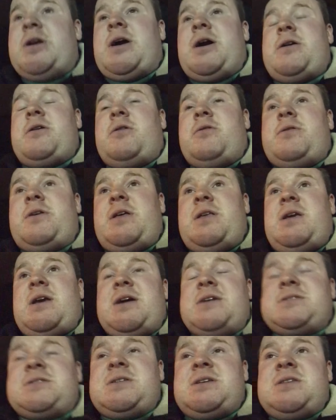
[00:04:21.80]
I know that,
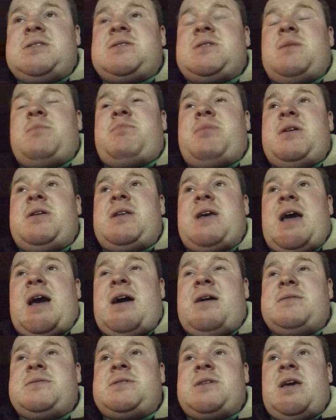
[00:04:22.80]
yes, it's a bit
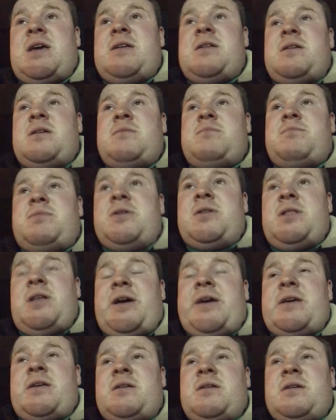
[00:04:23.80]
outdated, but,
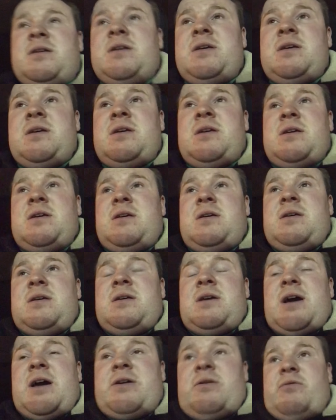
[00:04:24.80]
like,
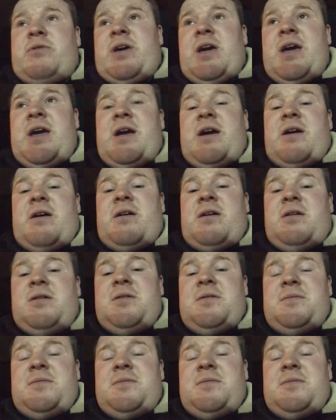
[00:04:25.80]
I don't care.